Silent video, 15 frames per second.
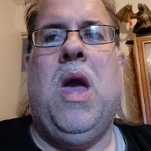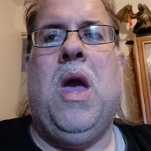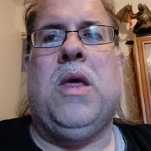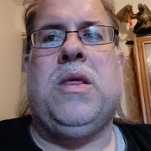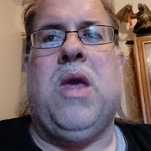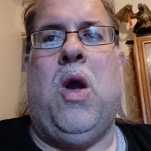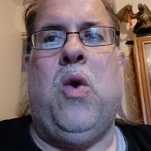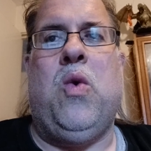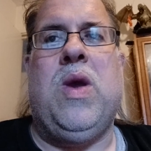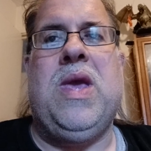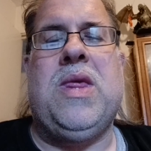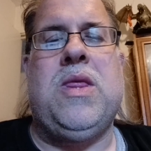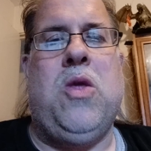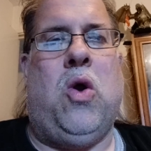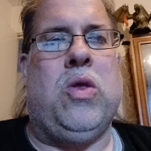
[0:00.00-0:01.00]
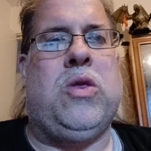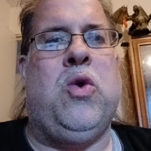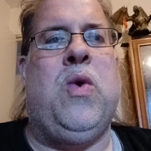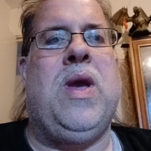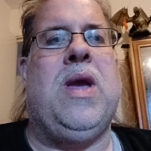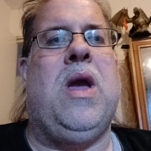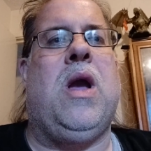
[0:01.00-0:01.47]
So he's not
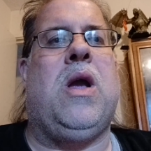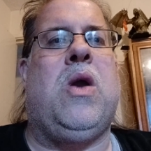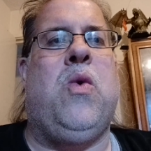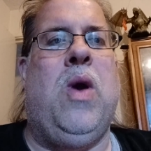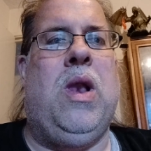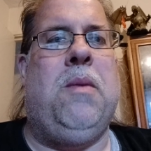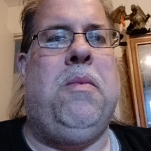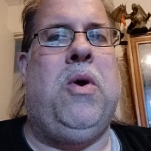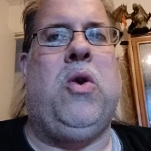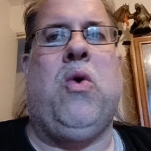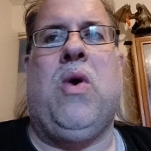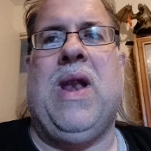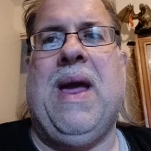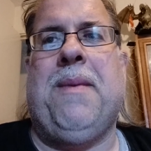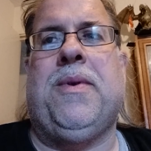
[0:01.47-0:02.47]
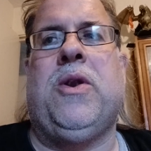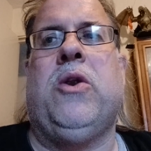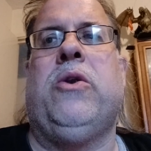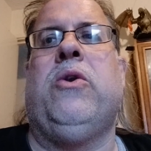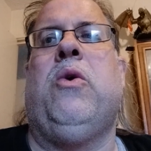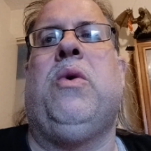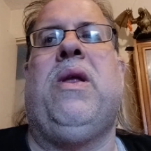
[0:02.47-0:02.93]
doing a Guilliman or an
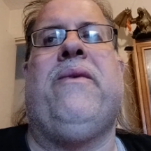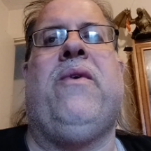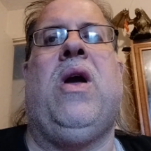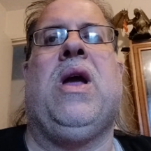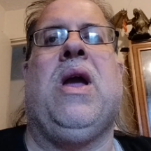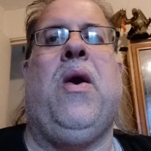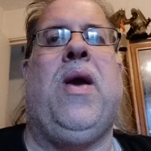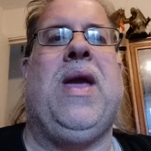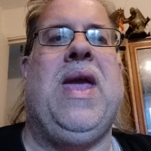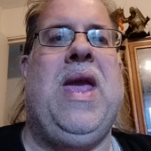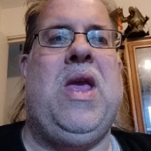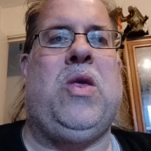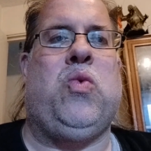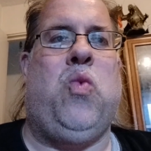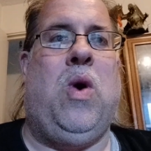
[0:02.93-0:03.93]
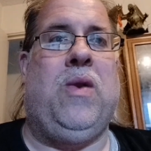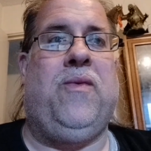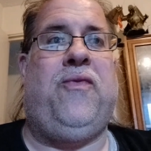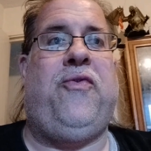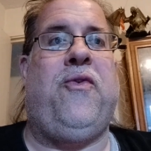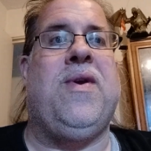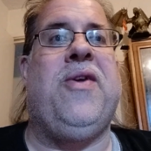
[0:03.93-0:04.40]
Abaddon or whatever and going, here's one of
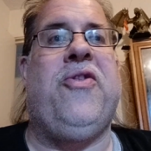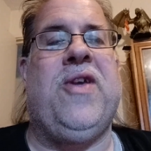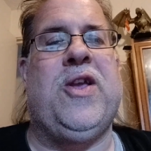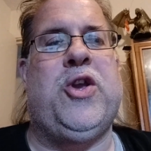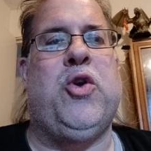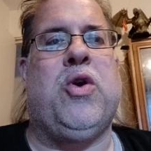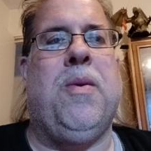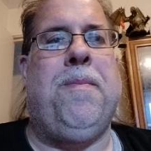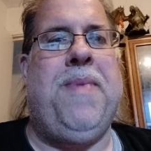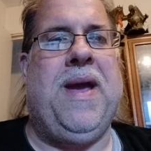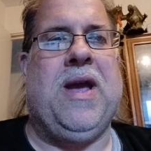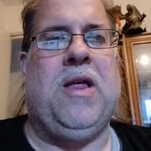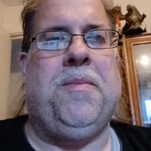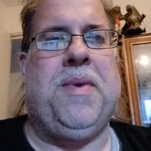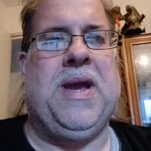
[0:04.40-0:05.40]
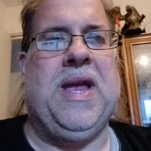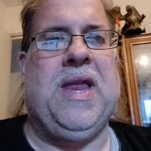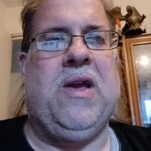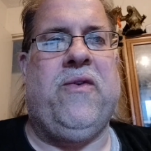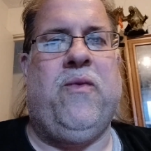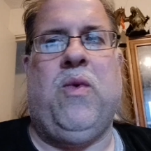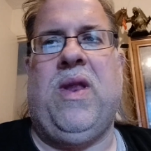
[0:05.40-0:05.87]
3 things you can pick at the
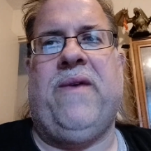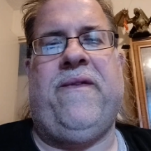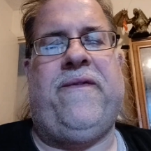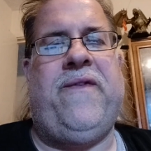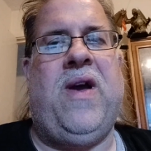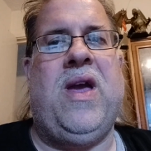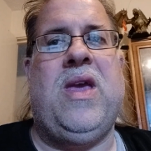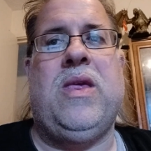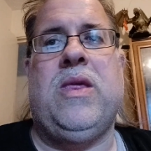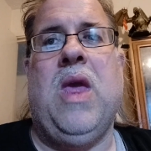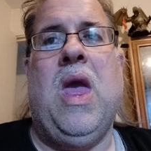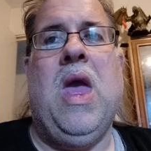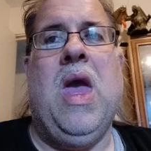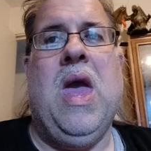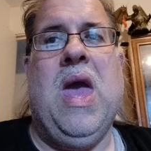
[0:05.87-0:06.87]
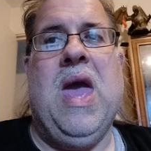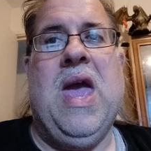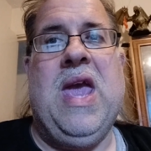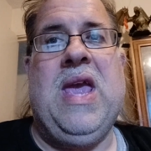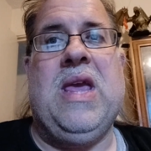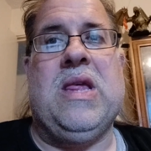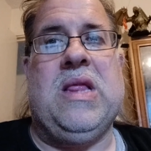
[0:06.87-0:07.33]
beginning of whatever phase.
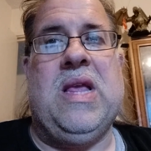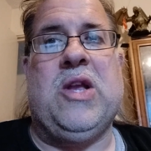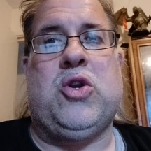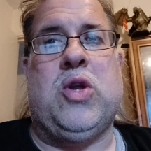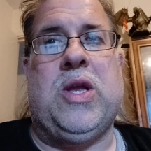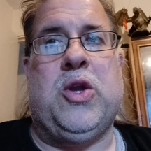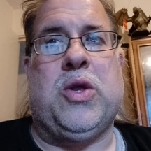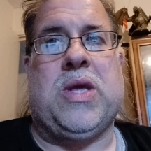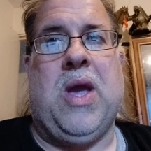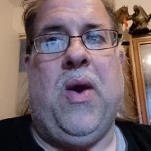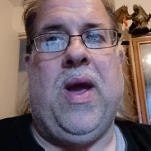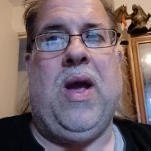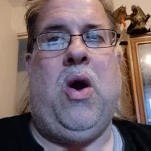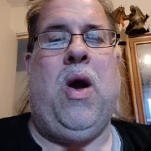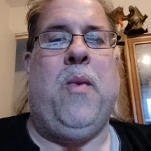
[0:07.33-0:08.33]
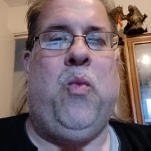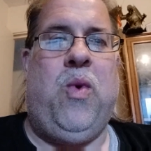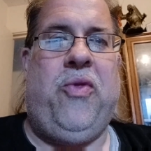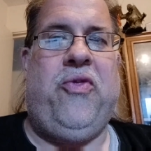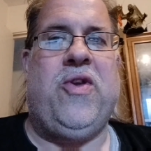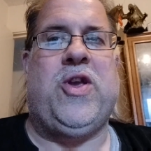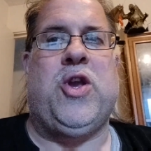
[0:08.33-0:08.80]
He's literally just going, I'm
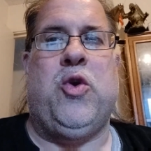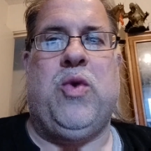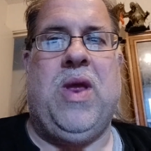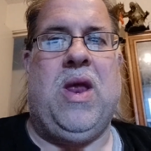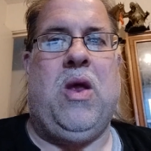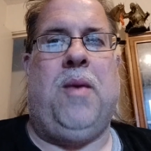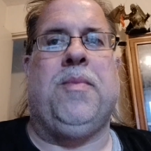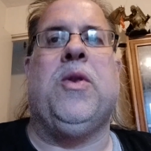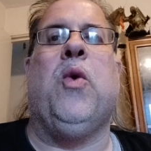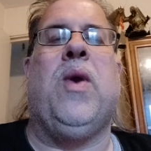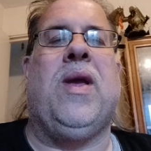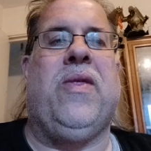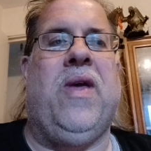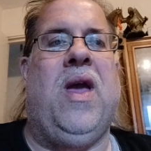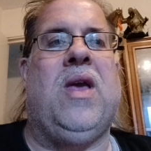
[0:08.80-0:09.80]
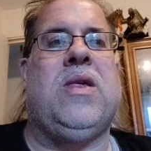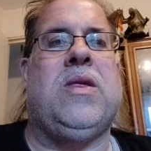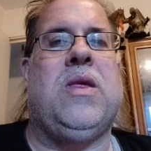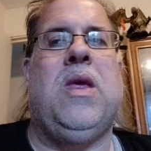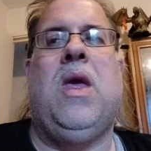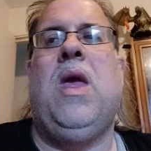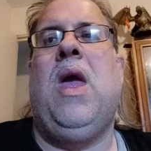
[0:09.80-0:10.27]
with this unit and I'm doing this.